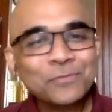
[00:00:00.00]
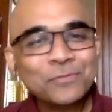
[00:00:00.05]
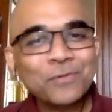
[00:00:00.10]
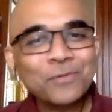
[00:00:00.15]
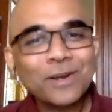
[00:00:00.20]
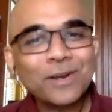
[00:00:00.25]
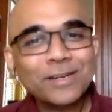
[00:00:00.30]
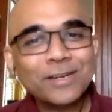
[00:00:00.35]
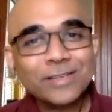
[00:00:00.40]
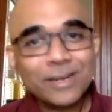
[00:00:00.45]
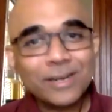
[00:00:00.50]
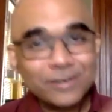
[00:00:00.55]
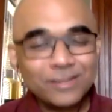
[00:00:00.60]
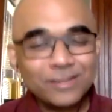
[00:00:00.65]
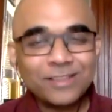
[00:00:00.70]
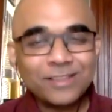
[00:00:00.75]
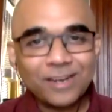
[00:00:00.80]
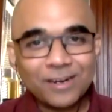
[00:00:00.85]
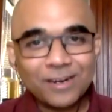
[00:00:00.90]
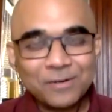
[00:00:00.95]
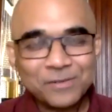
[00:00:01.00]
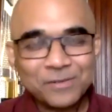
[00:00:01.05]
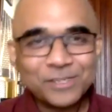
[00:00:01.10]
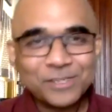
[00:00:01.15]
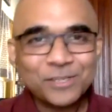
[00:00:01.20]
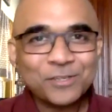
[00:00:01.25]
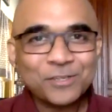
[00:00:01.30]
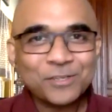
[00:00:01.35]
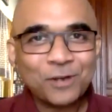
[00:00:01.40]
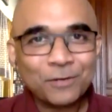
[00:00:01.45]
word yerithal,
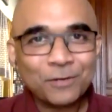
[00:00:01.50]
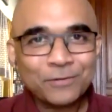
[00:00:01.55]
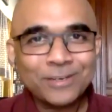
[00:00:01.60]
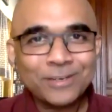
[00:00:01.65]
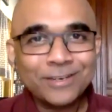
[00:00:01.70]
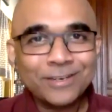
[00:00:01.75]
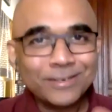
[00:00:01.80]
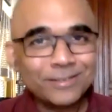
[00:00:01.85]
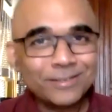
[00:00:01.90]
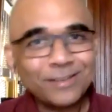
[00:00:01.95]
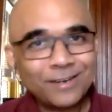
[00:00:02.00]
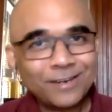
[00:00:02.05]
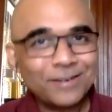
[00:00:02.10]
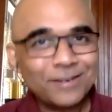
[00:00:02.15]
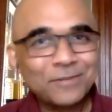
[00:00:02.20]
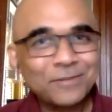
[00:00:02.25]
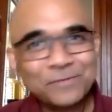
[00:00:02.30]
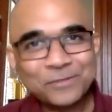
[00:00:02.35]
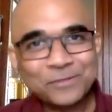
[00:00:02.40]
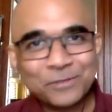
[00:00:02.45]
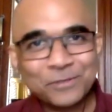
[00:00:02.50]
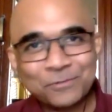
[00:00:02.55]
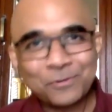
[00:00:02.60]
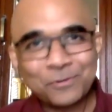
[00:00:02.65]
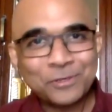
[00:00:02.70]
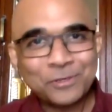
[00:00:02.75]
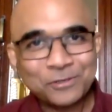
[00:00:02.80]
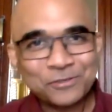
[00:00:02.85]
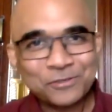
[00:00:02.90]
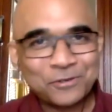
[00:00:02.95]
which is short for yerithalan, which is
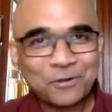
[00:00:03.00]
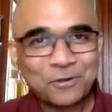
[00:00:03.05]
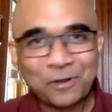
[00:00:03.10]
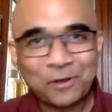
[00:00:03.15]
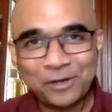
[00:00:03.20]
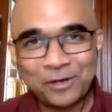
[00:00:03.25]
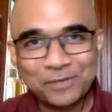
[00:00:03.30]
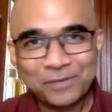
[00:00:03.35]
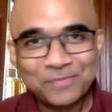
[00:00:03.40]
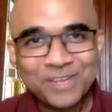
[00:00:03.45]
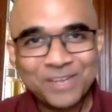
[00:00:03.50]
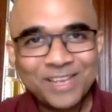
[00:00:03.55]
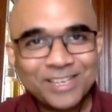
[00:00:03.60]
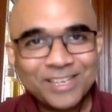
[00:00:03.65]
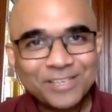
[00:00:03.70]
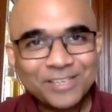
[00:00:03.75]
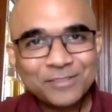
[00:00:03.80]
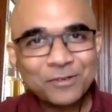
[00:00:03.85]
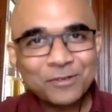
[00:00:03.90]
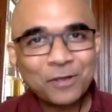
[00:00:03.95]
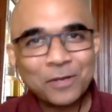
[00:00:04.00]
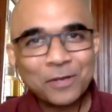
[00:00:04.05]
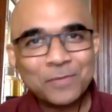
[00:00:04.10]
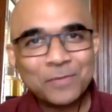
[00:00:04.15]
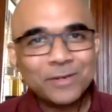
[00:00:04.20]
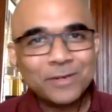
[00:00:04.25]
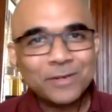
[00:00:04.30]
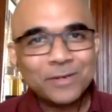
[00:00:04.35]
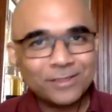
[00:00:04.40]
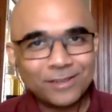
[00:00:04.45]
what you used to call him. He used to call him
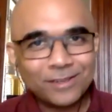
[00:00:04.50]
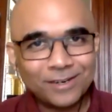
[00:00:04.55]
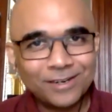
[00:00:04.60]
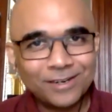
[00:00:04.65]
yerithal.